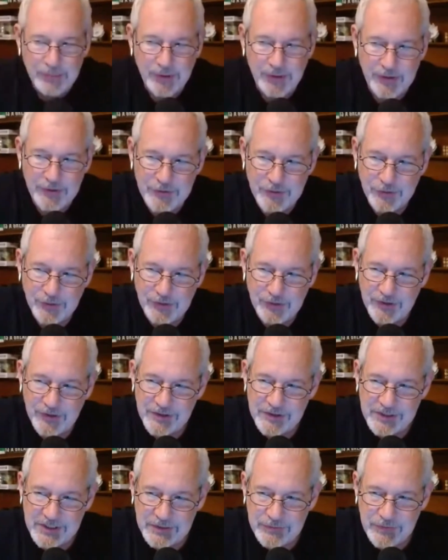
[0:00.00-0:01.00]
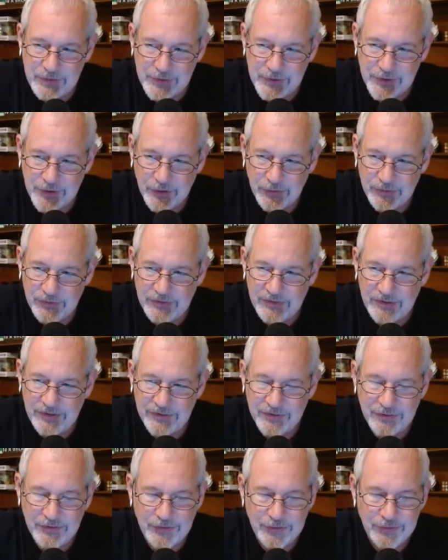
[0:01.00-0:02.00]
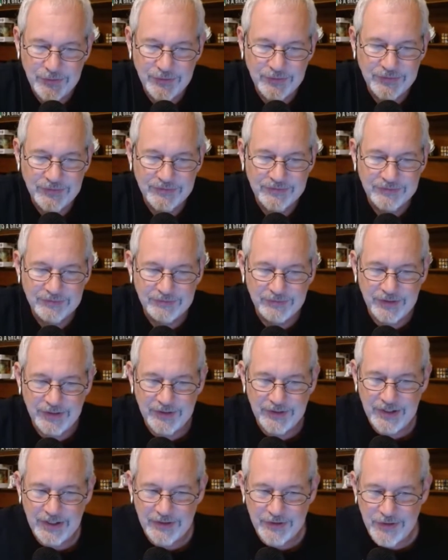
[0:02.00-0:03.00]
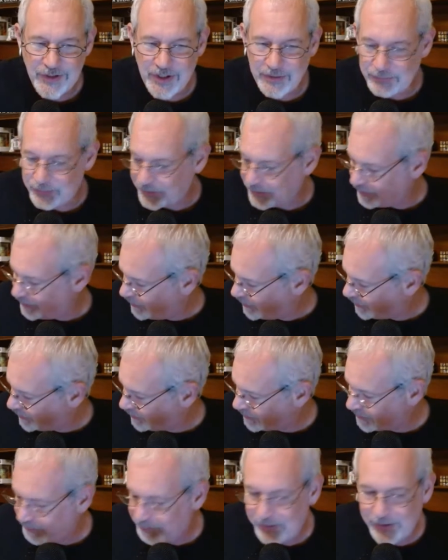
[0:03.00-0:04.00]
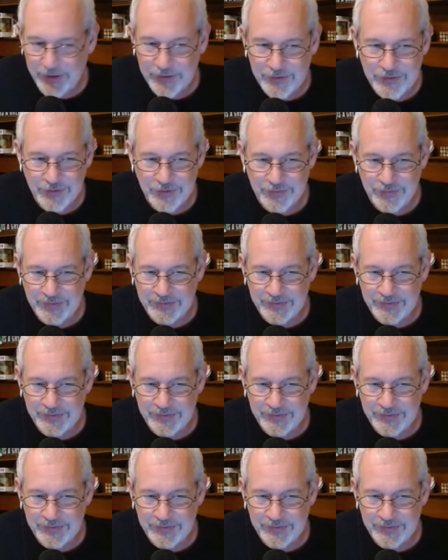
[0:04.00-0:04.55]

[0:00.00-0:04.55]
Punisher into the TV show in season two, and, Jon Bernthal's Punisher is